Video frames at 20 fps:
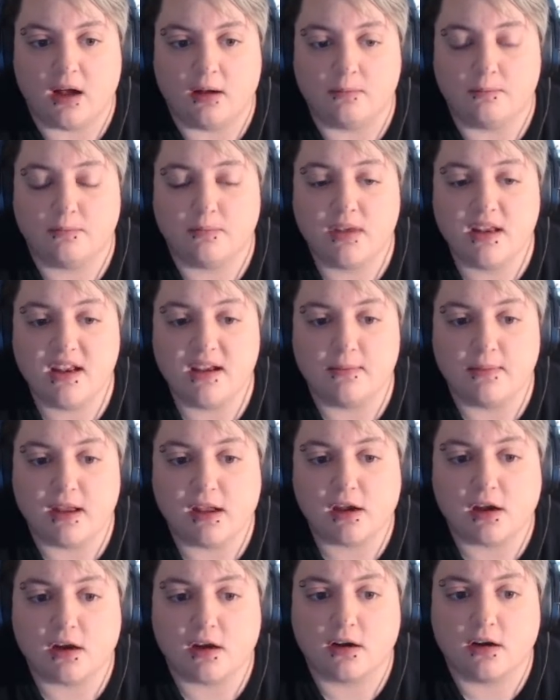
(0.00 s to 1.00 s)
media
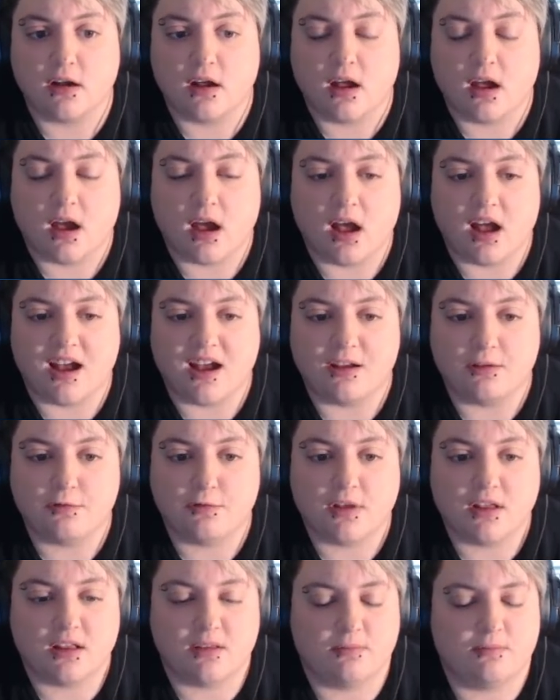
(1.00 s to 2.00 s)
maker
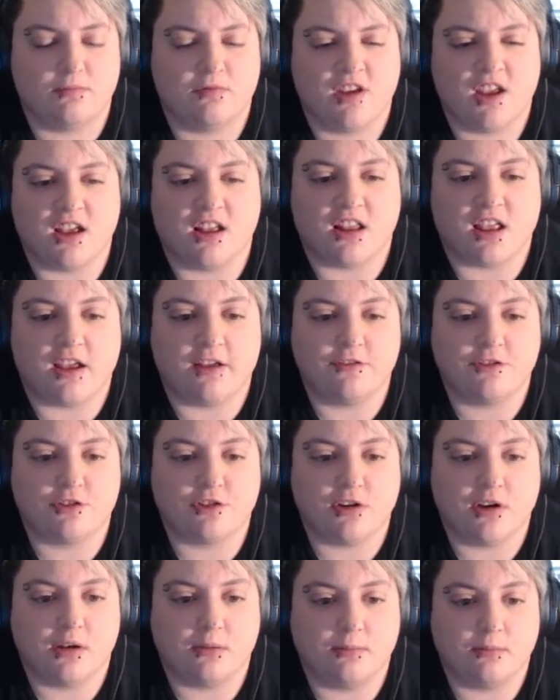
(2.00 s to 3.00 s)
via live
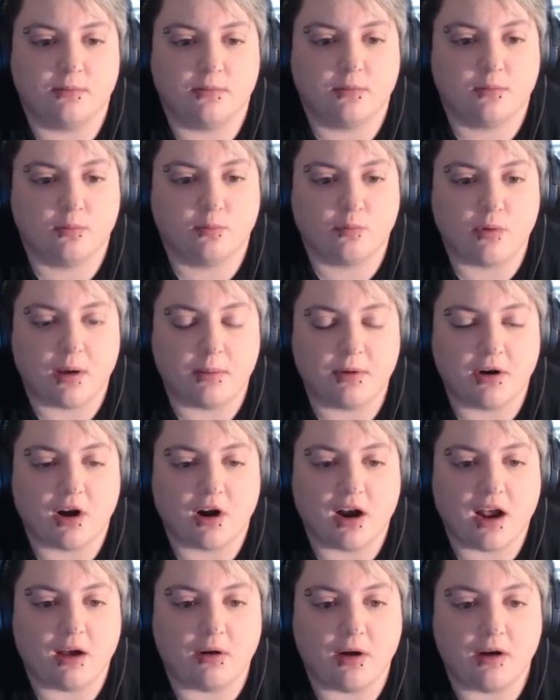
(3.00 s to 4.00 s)
stream,
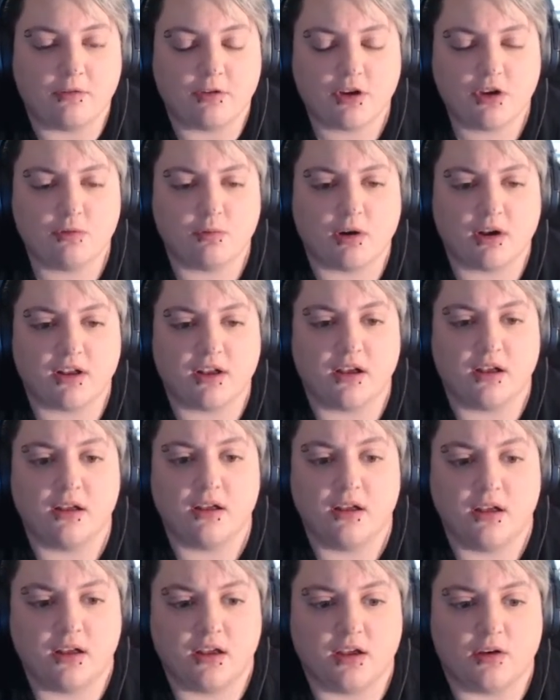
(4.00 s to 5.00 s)
webinar, however you want to
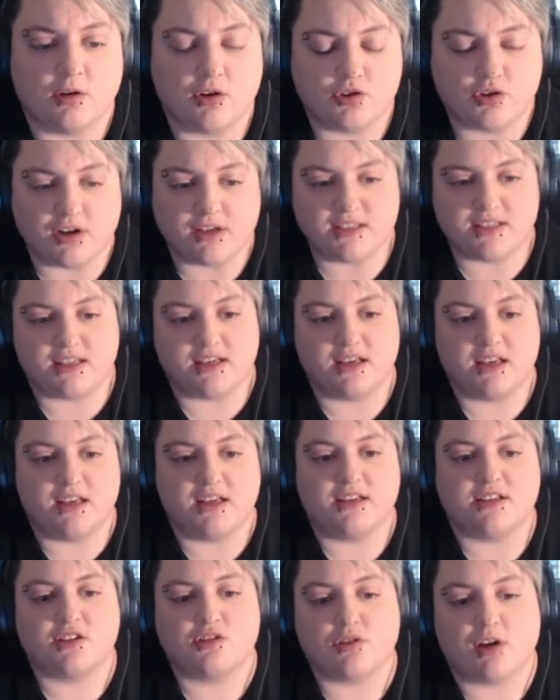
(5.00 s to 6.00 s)
address it,
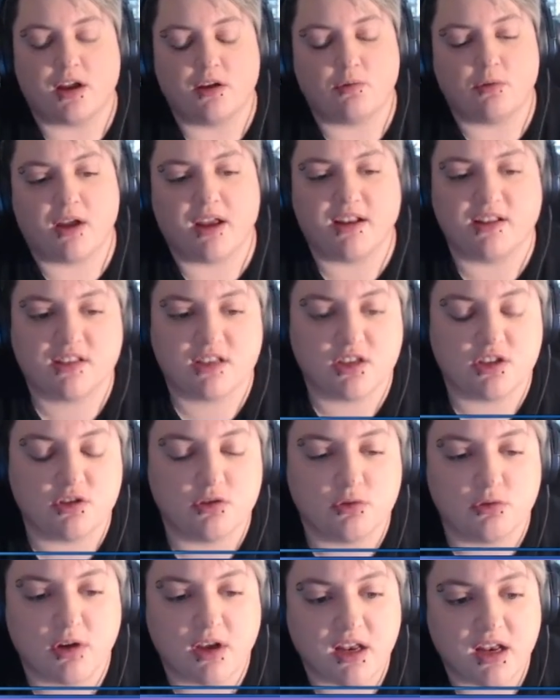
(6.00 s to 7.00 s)
is a great way
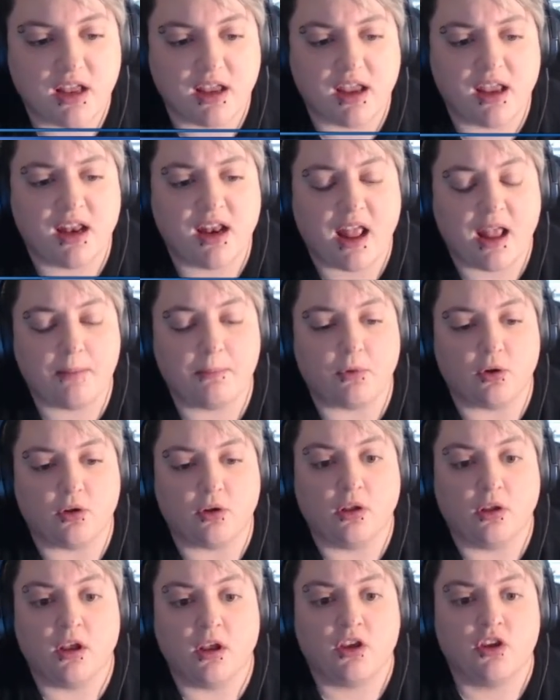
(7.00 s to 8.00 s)
to
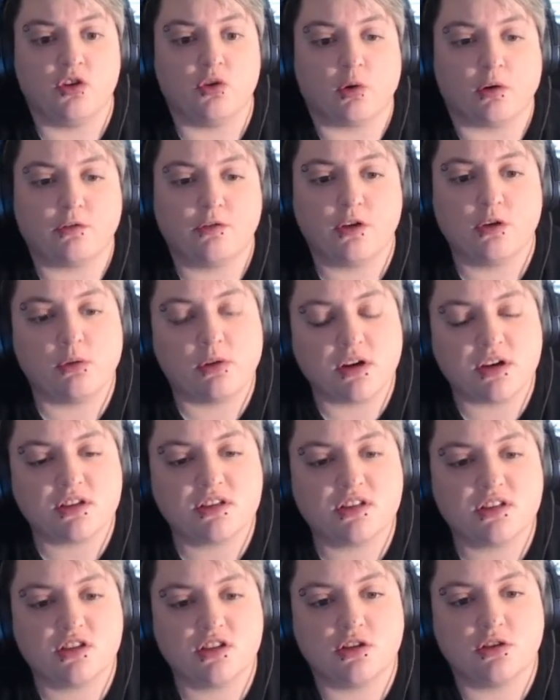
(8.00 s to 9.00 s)
enable your
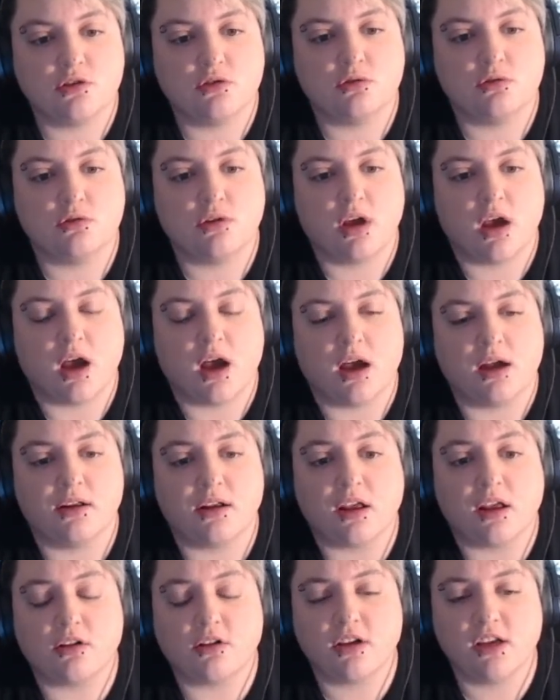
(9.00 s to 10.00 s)
viewers to
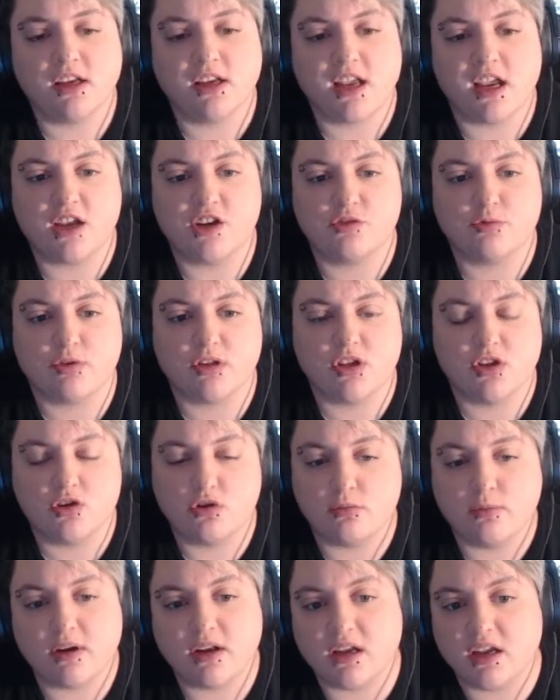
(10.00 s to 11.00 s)
not only engage with you,
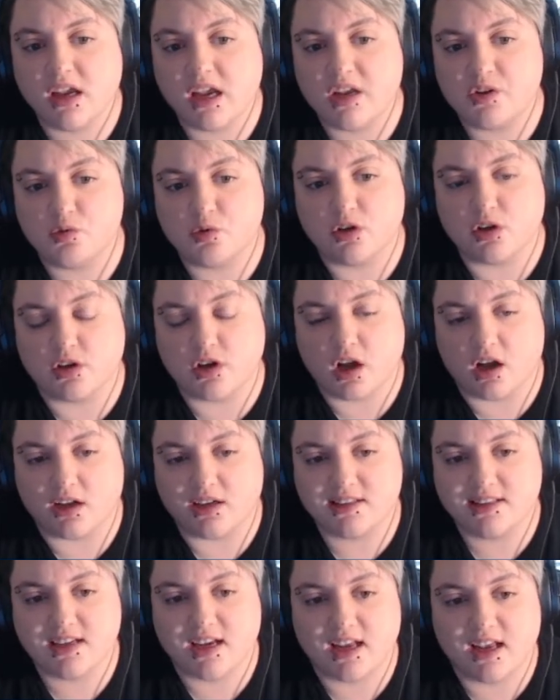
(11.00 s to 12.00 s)
but engage with your
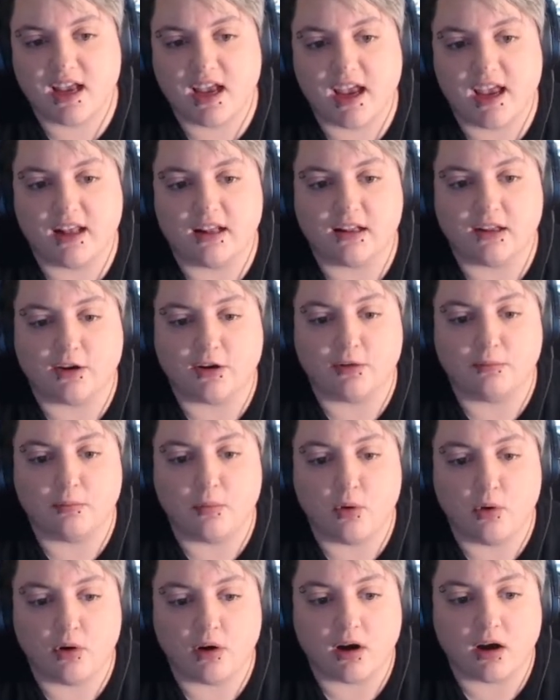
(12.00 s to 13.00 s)
content and learn
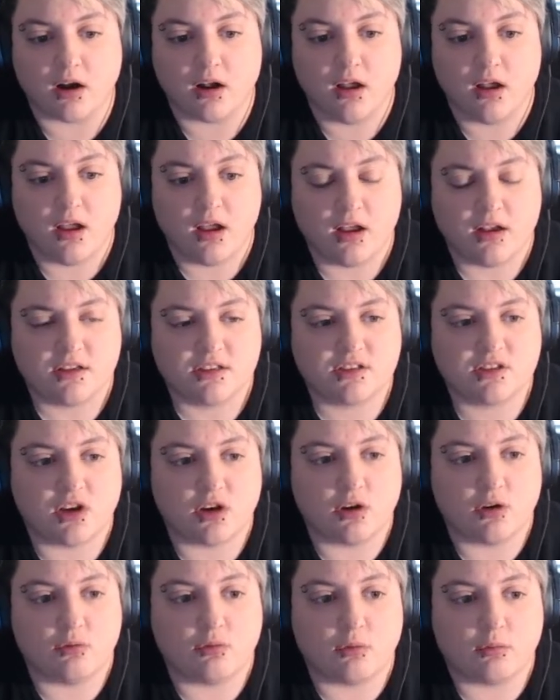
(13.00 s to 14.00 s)
more.
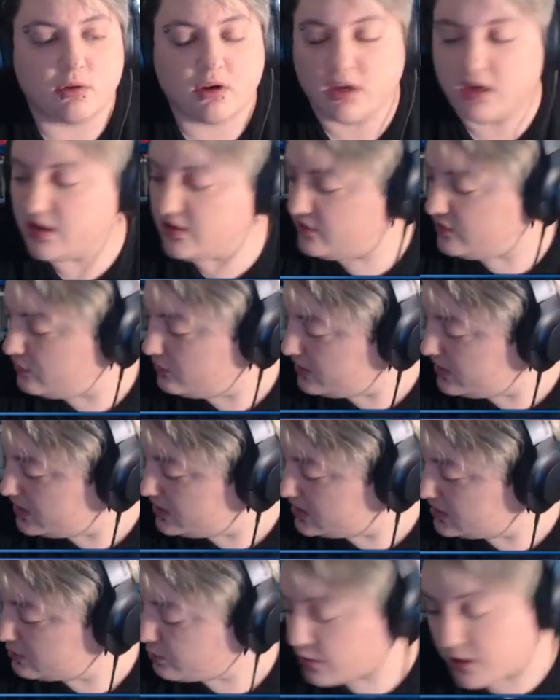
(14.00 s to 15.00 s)
So what we're going to do
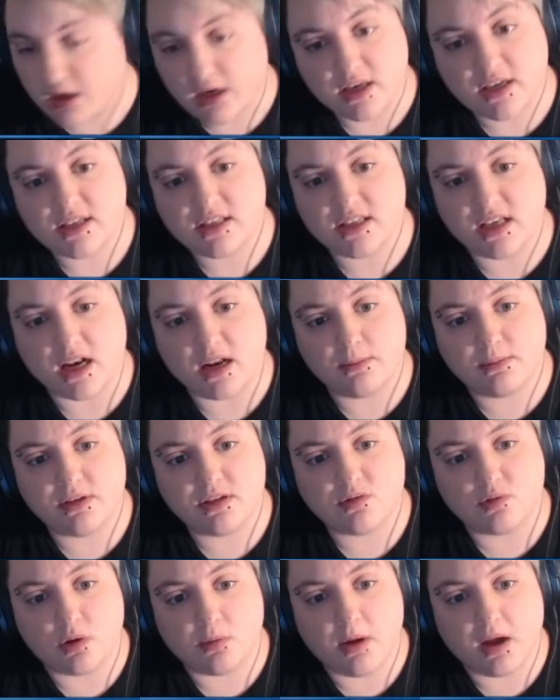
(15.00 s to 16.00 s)
is we're going to set up
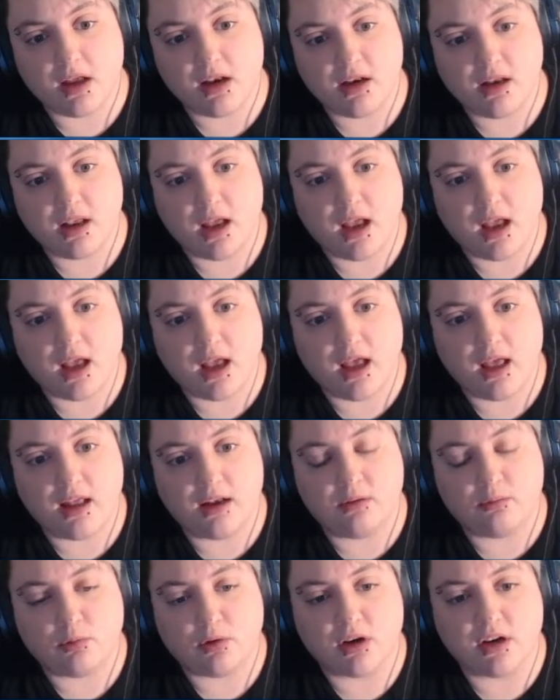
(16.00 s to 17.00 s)
this robot,
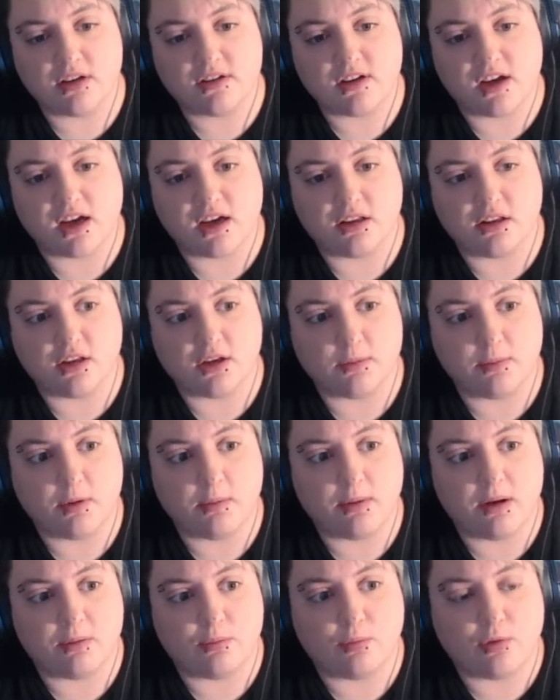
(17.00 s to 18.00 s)
and we're going to talk a little
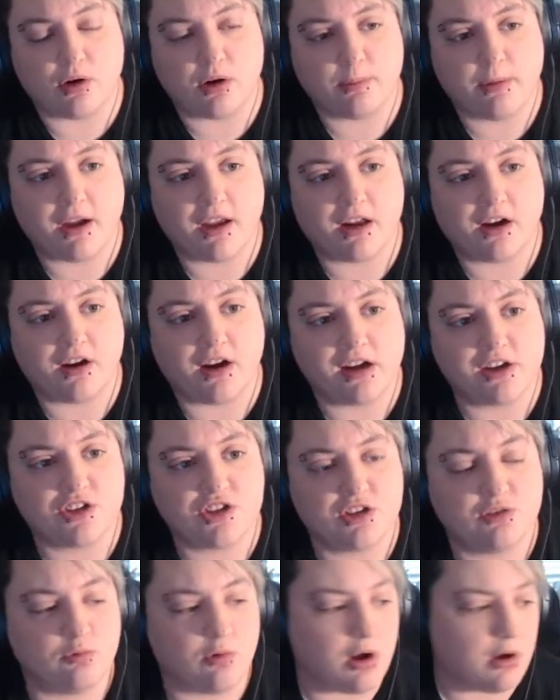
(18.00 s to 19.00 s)
bit more about
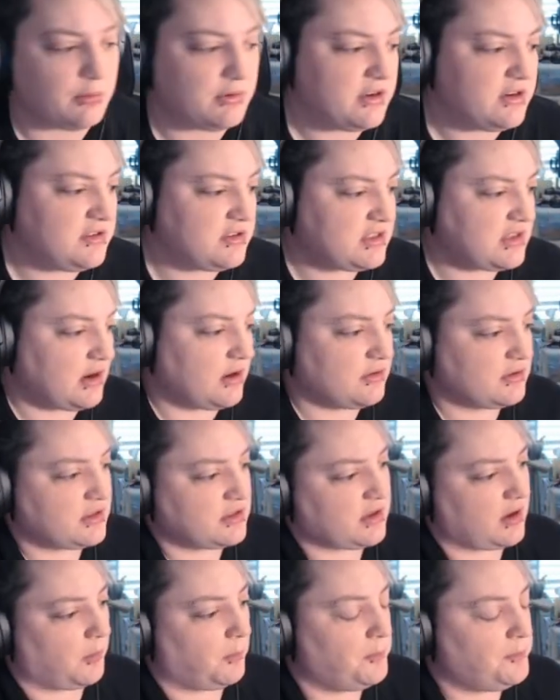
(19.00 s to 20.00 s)
interaction while we do so.
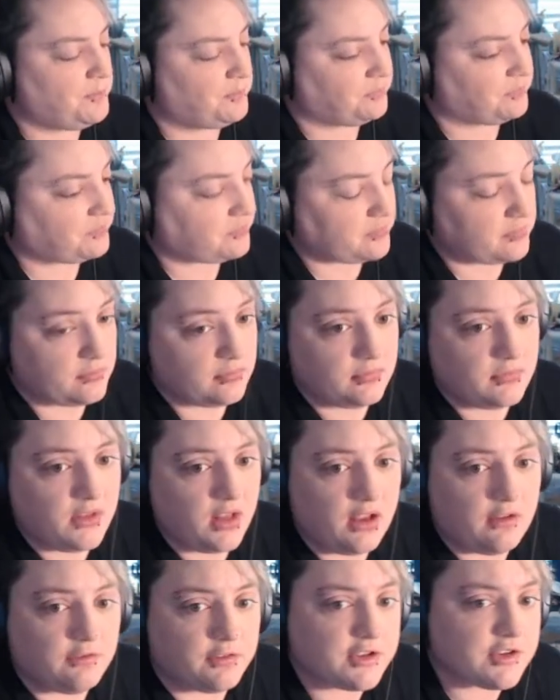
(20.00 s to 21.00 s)
So
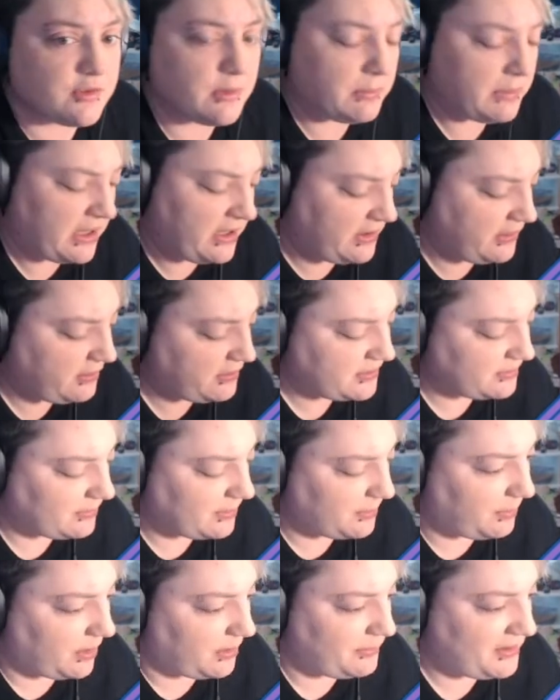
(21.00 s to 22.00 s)
first what I'm going to do is I'm going
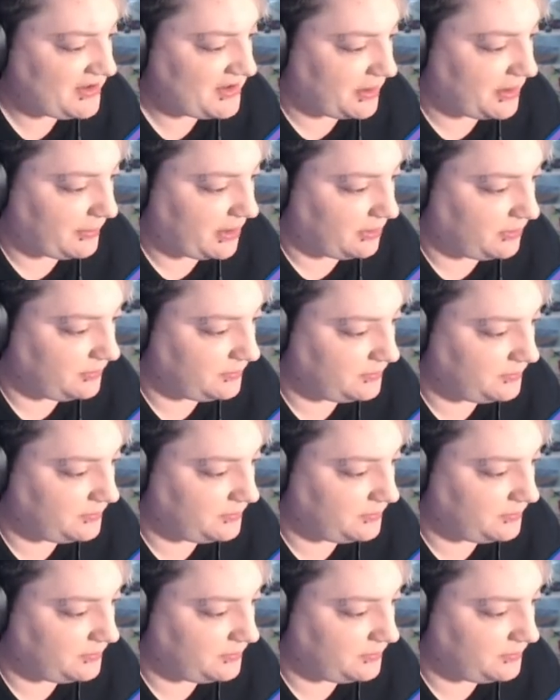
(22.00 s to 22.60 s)
to pull up my terminal.